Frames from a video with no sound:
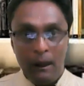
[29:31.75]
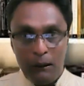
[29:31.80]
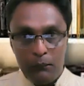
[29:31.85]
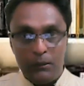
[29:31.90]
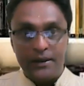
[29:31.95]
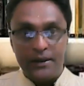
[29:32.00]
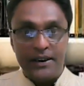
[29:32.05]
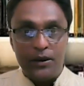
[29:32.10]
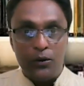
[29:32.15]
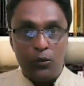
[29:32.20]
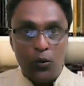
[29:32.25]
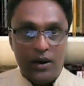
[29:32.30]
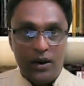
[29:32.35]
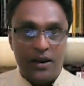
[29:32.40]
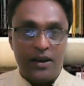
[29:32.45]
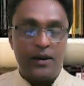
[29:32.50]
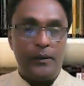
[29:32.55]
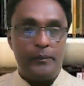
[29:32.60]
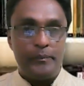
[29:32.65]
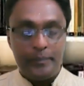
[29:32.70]
but in
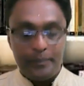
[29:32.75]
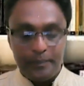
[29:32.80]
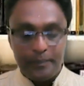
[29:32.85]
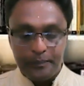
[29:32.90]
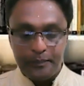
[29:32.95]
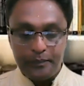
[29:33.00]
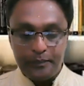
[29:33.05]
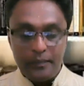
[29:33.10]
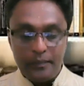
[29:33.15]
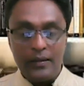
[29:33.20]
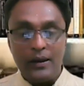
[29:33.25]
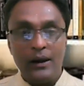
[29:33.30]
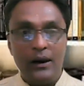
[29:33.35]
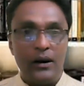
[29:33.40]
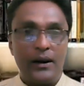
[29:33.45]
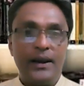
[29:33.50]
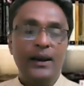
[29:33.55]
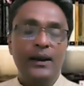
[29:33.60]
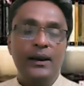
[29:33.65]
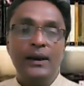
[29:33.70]
work.
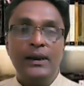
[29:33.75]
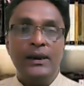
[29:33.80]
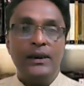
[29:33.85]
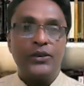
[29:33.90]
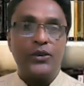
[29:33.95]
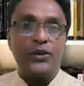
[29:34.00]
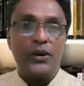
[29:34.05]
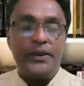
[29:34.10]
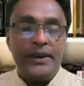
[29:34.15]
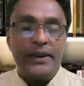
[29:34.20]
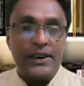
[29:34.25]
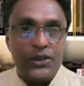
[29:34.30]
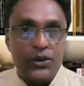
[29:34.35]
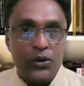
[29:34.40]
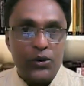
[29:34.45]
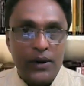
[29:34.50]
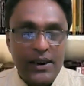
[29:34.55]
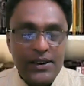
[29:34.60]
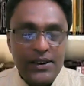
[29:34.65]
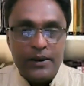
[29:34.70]
Okay, so dear
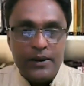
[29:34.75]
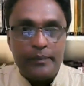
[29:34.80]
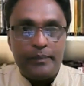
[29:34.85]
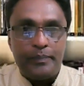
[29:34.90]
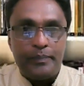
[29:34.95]
students,